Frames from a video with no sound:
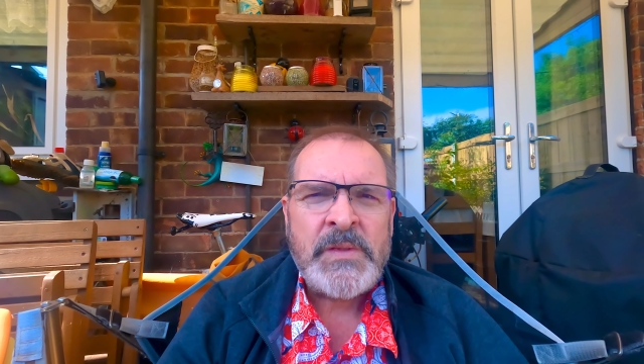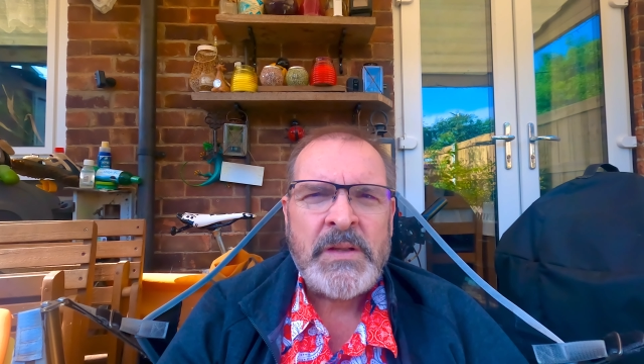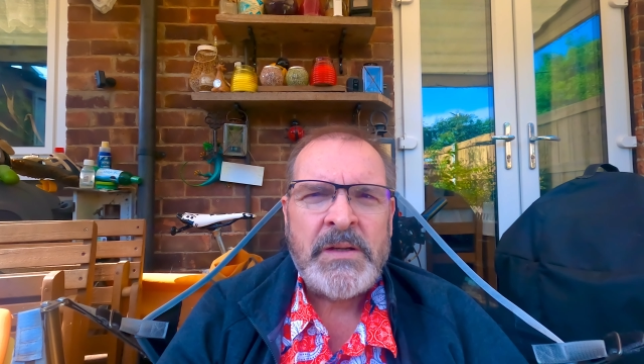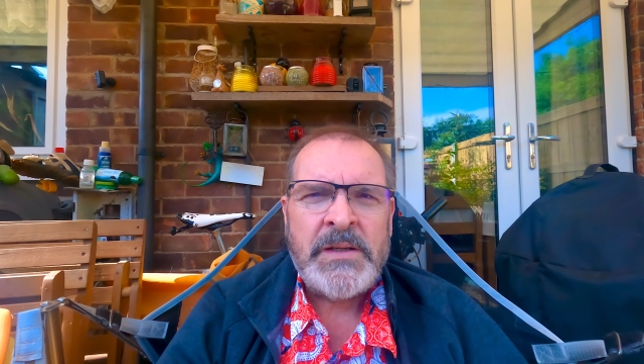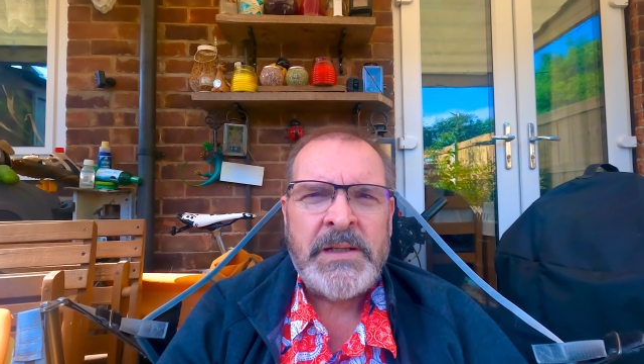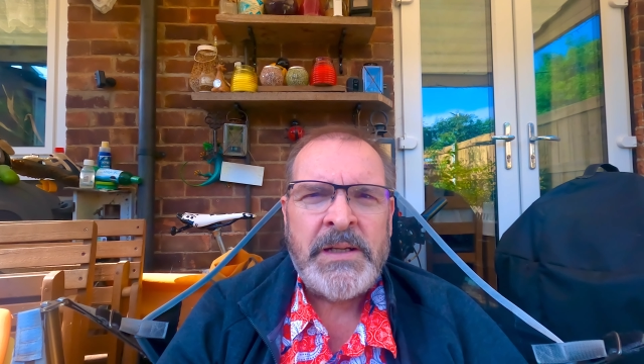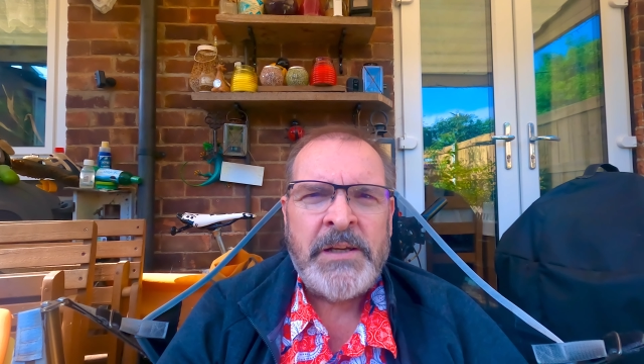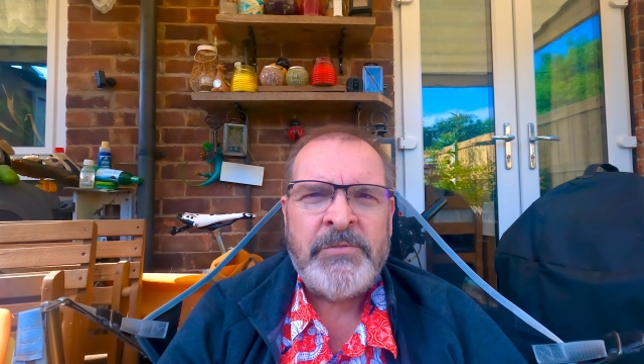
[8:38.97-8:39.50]

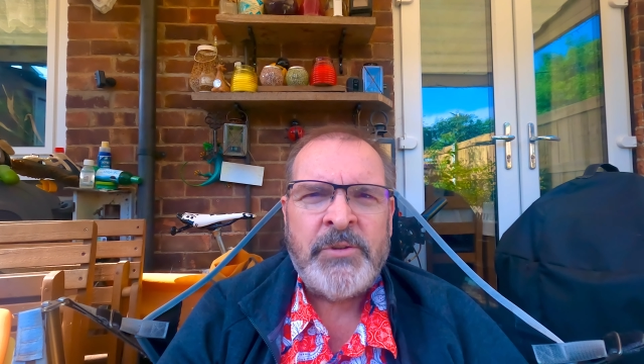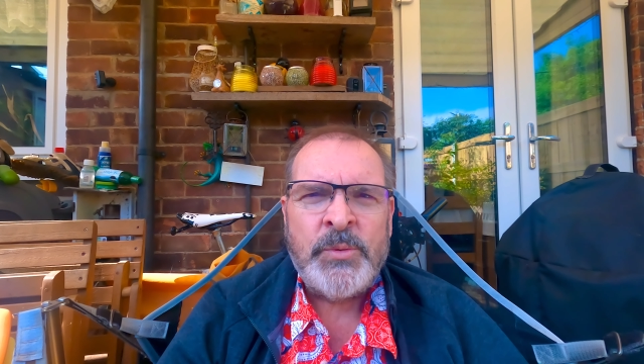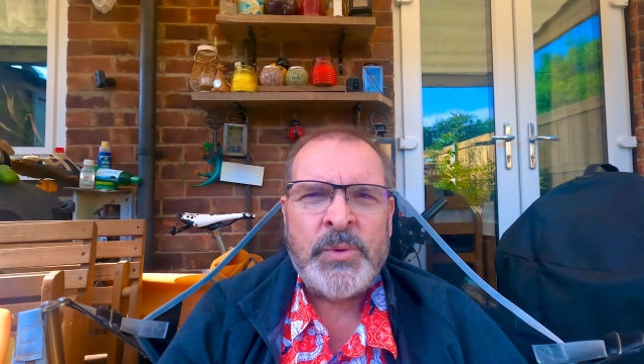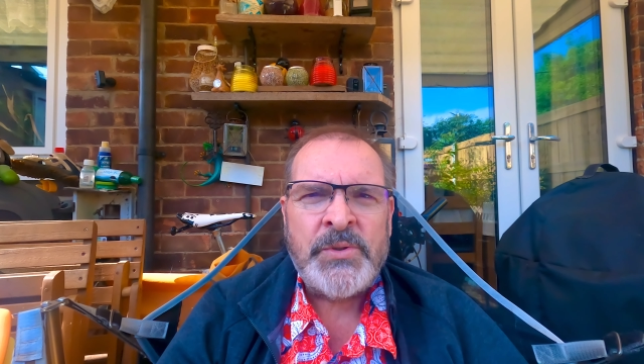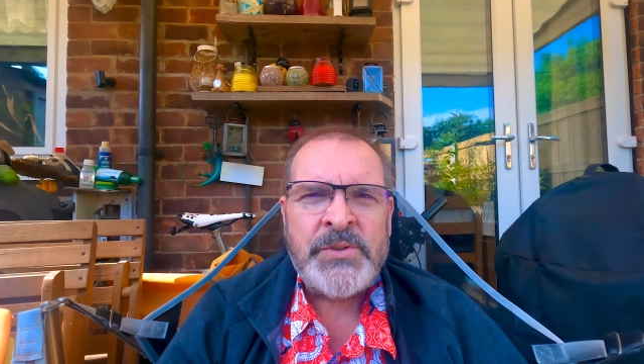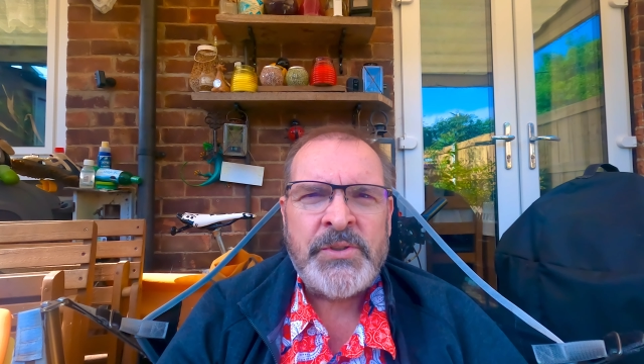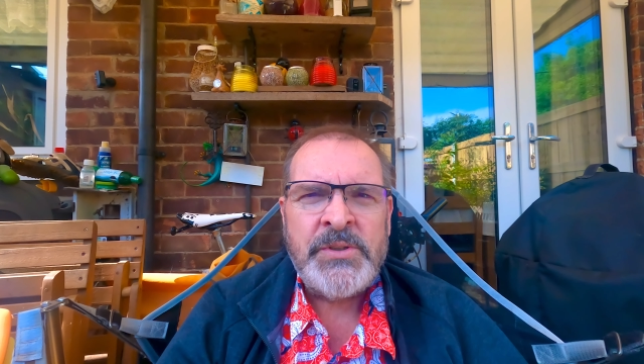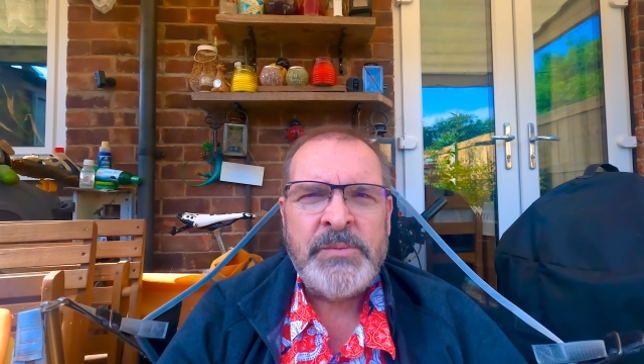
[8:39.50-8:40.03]
if you
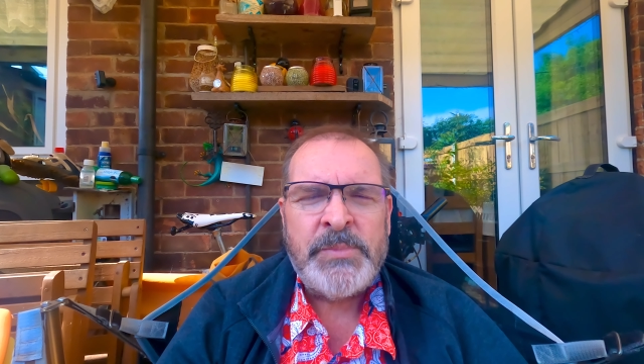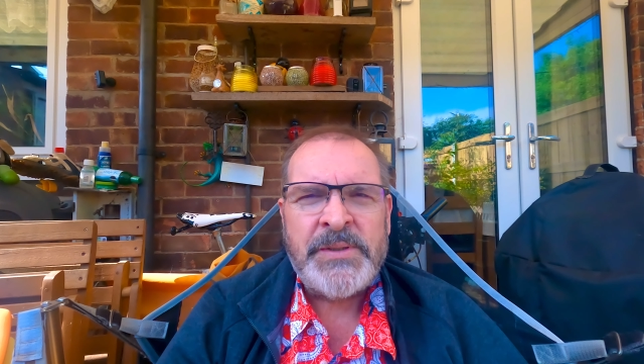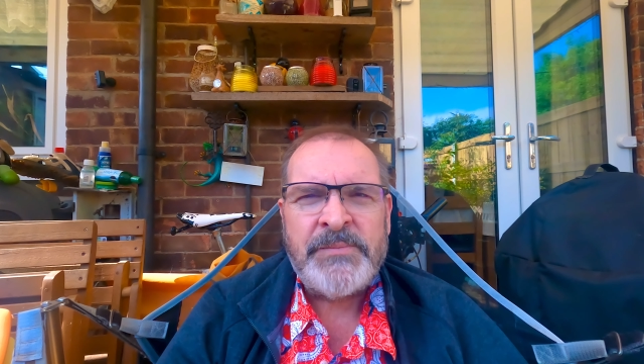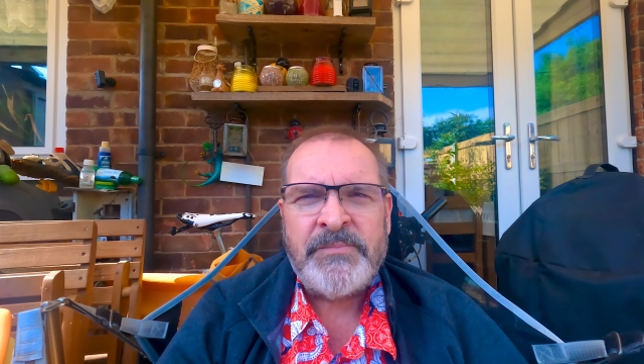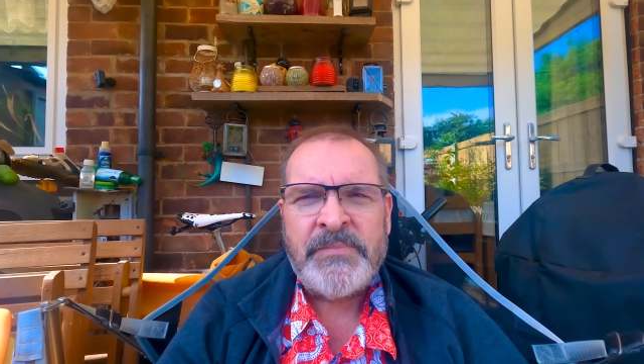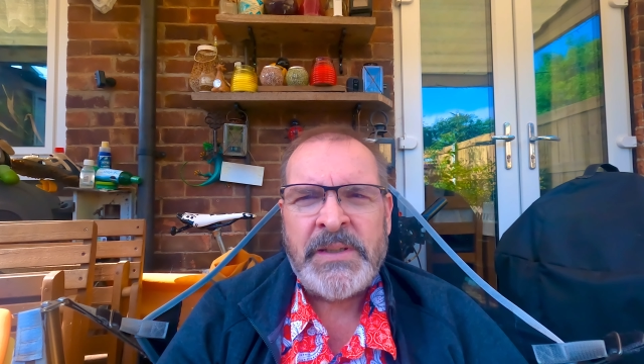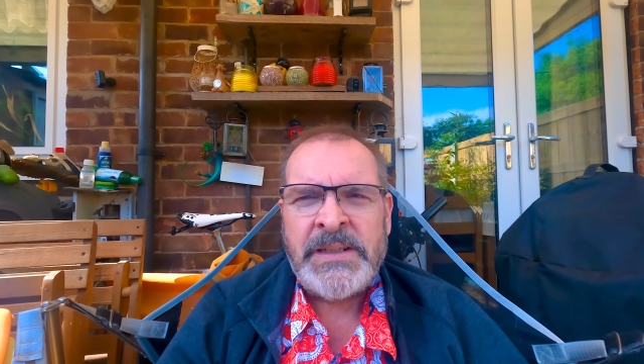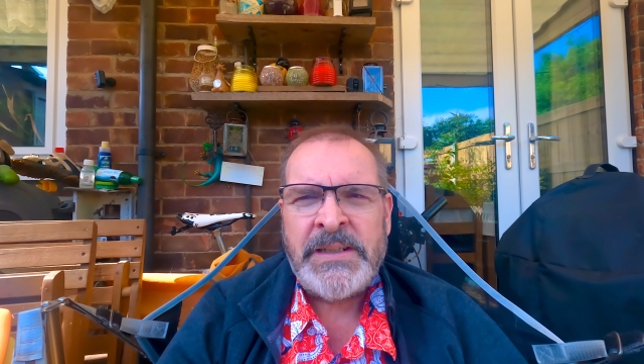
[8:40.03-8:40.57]
want to, but
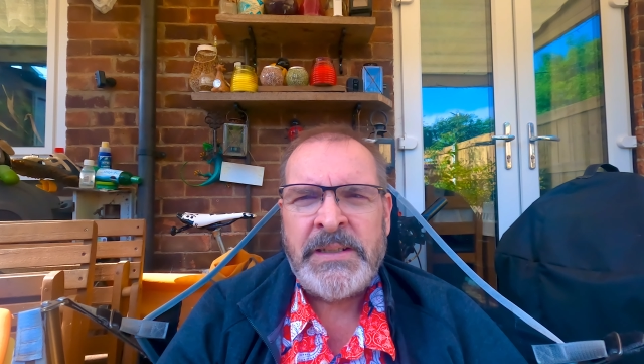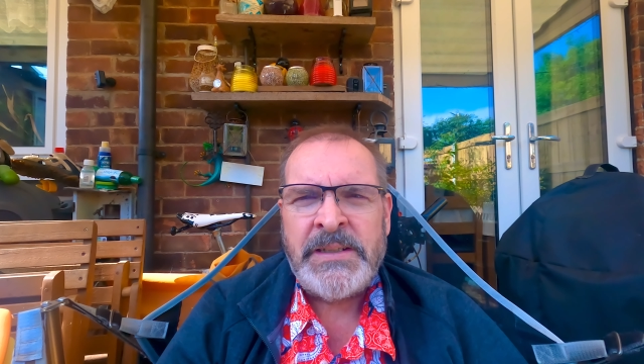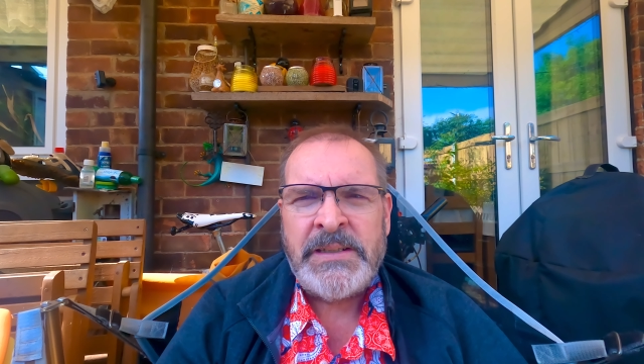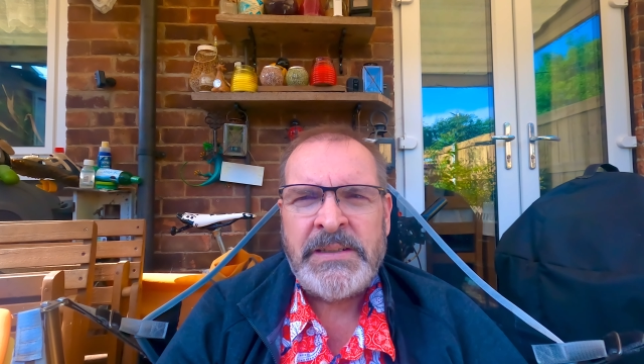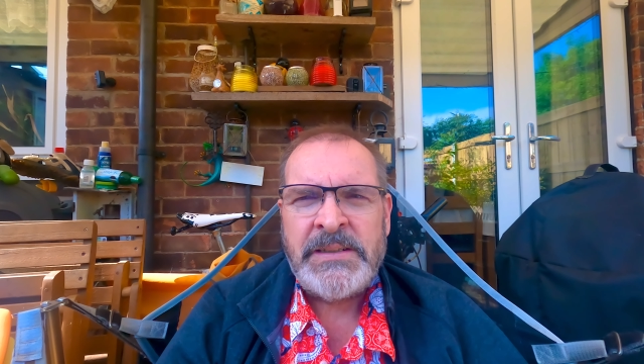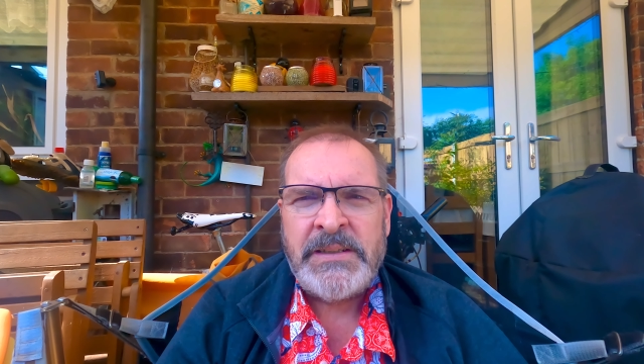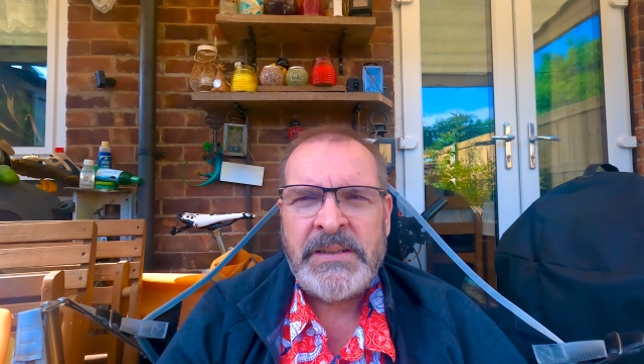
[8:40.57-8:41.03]
I